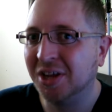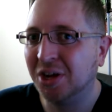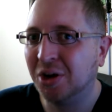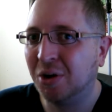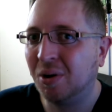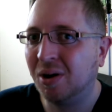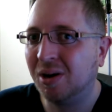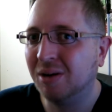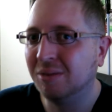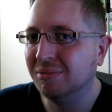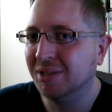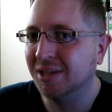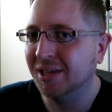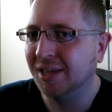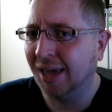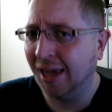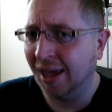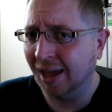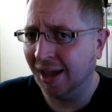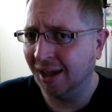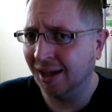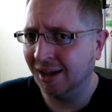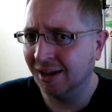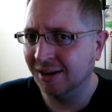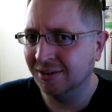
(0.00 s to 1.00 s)
incredibly
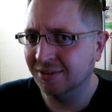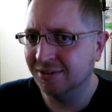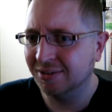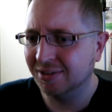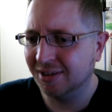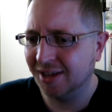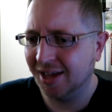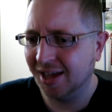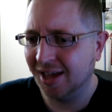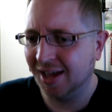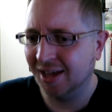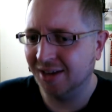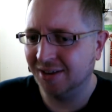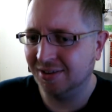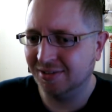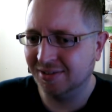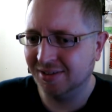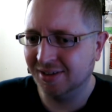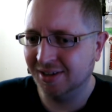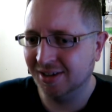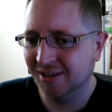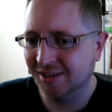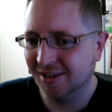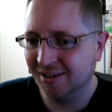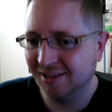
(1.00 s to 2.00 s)
canned, and
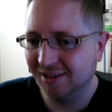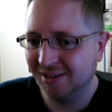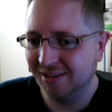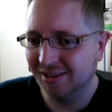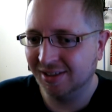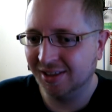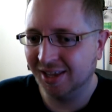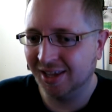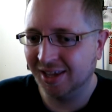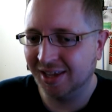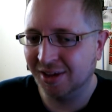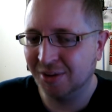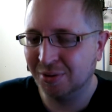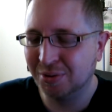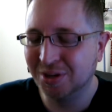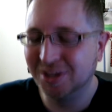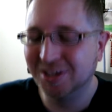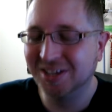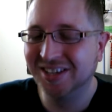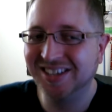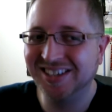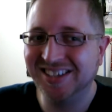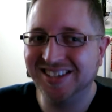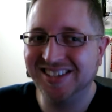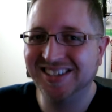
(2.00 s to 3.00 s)
like
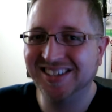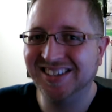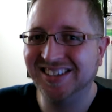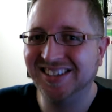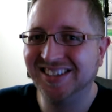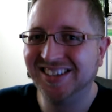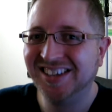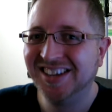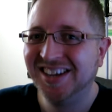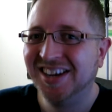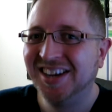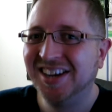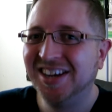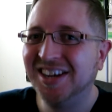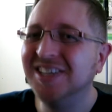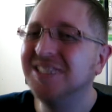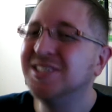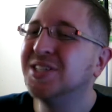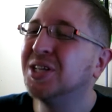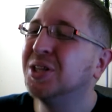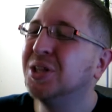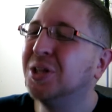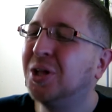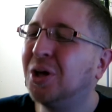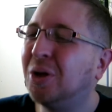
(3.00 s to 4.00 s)

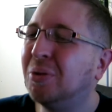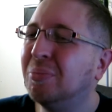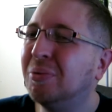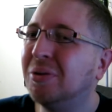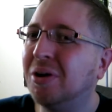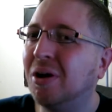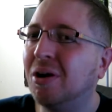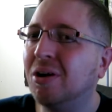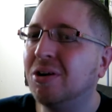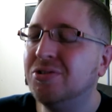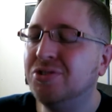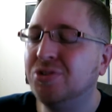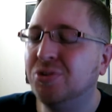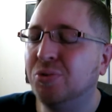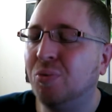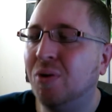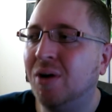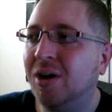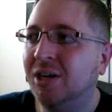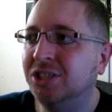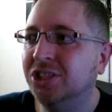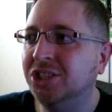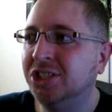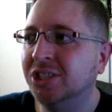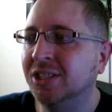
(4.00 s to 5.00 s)
it's a little bit hard to
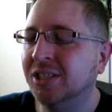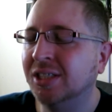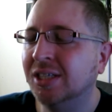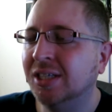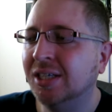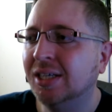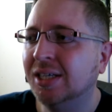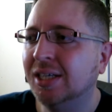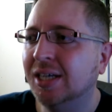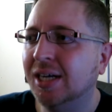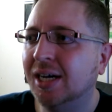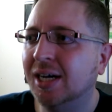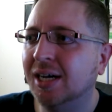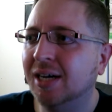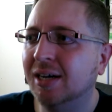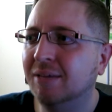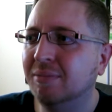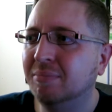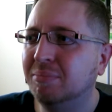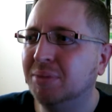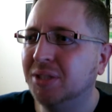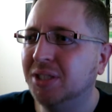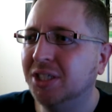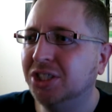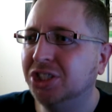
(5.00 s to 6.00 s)
watch it.
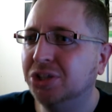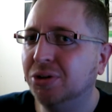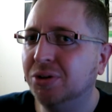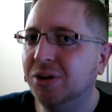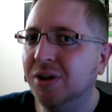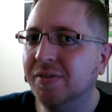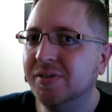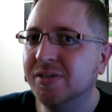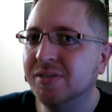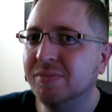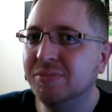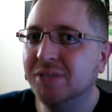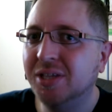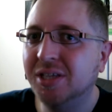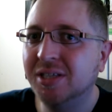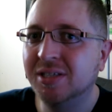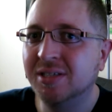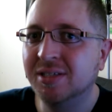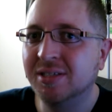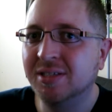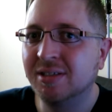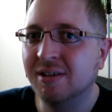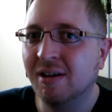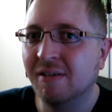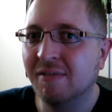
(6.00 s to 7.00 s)
But they showed off some
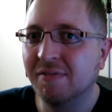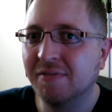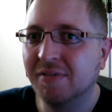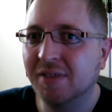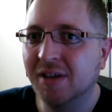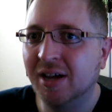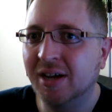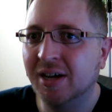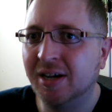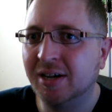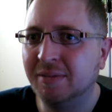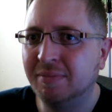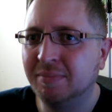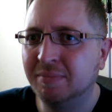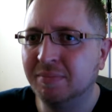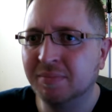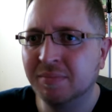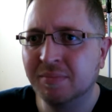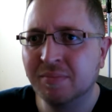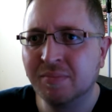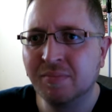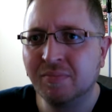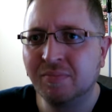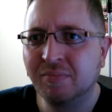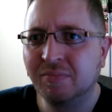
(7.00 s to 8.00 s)
decent stuff.
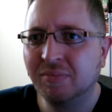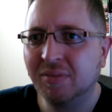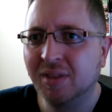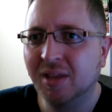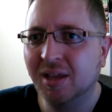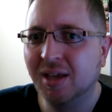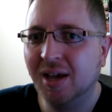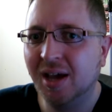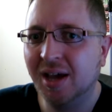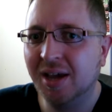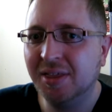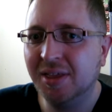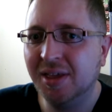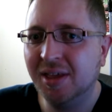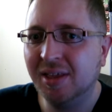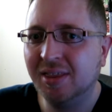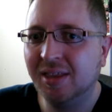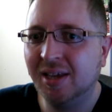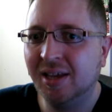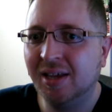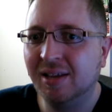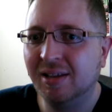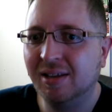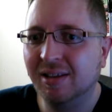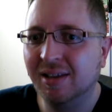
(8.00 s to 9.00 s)
I think
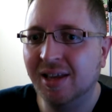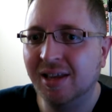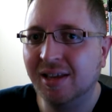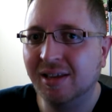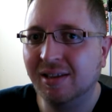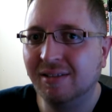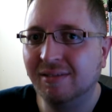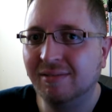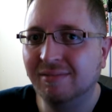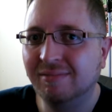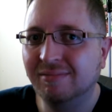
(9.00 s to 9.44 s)
that like